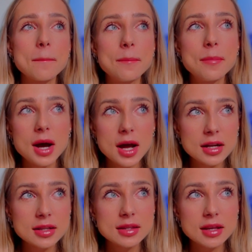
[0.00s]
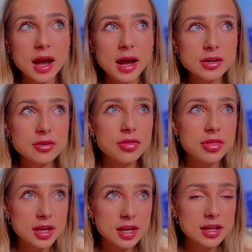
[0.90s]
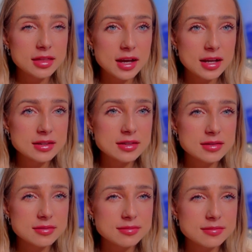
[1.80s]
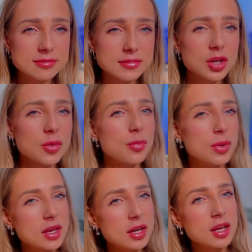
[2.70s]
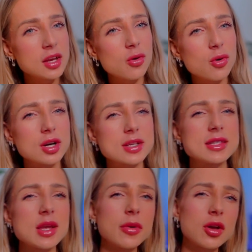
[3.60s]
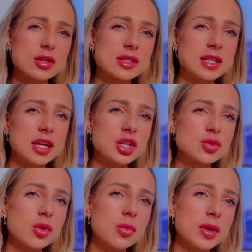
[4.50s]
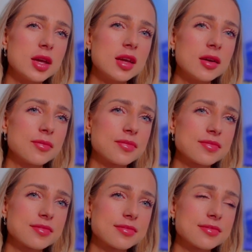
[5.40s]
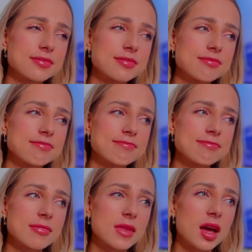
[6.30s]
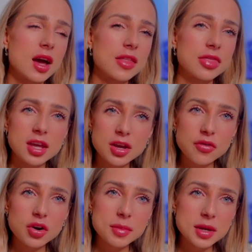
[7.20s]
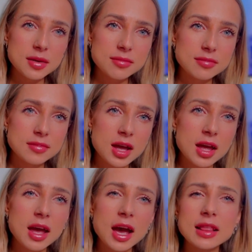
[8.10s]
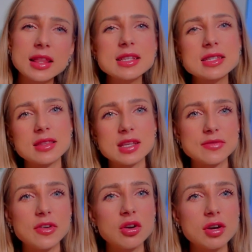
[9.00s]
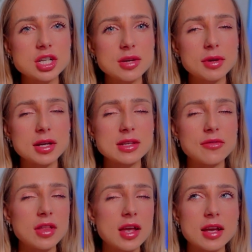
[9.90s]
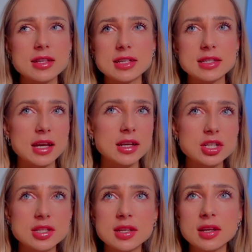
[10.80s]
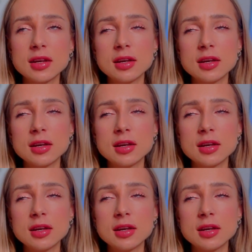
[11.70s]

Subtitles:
But I don't think that competing or stepping on stage will be a thing for me, at least in this federation, because I feel like, as I said, just